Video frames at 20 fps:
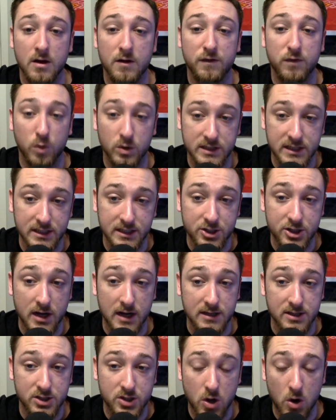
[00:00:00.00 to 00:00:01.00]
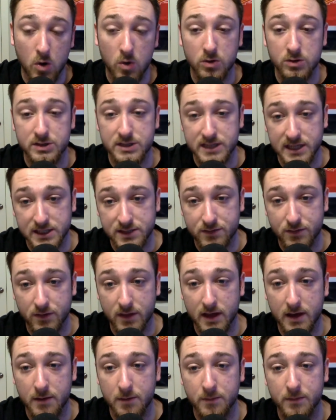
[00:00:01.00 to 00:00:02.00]
14 shots total, 6 for
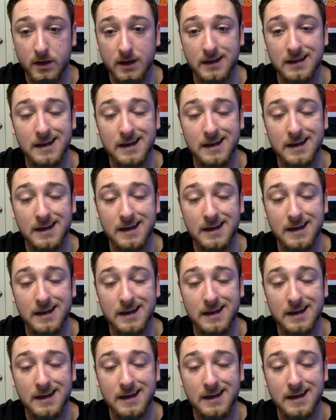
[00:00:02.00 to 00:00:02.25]
them,